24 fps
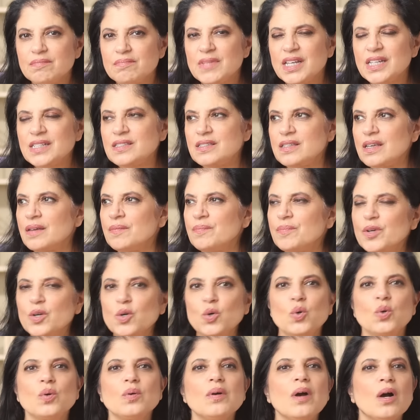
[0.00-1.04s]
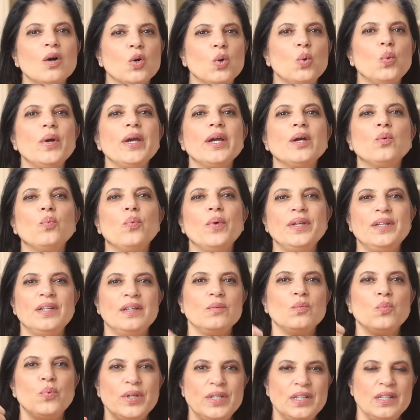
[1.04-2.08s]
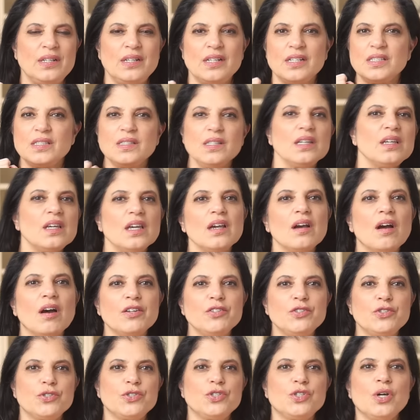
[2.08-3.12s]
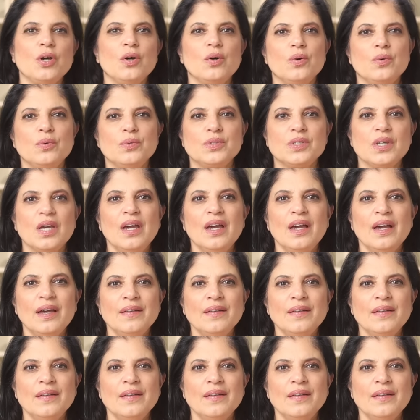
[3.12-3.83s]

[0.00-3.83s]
It's a quick-wittedness, thinking on your toes.